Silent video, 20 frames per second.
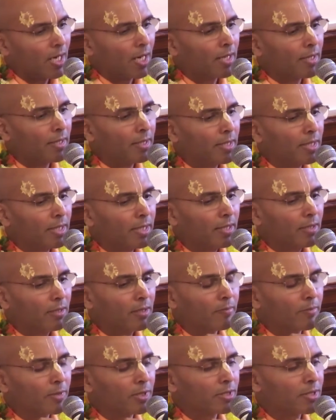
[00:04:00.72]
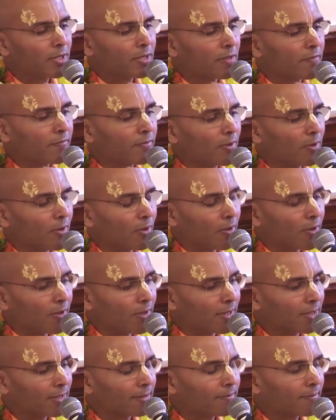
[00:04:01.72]
need the mercy of the
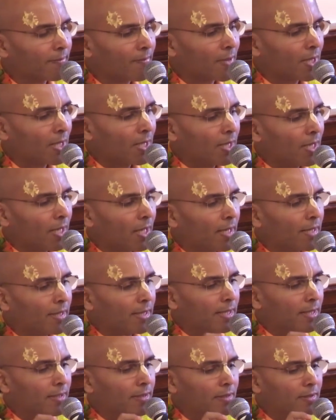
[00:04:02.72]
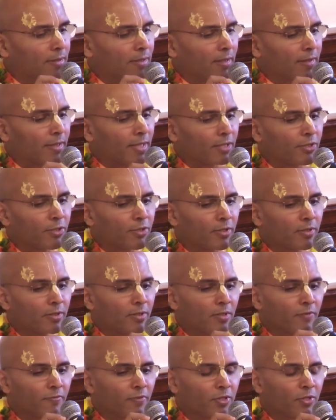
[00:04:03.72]
Lord. I need the directions
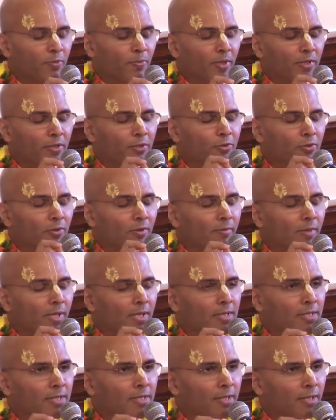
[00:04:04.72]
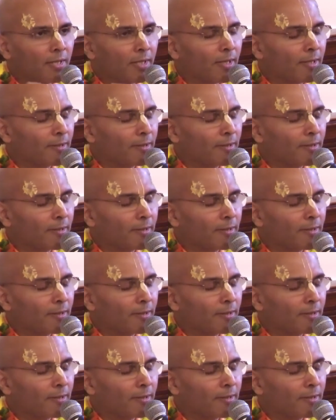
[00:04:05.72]
of a spiritual master.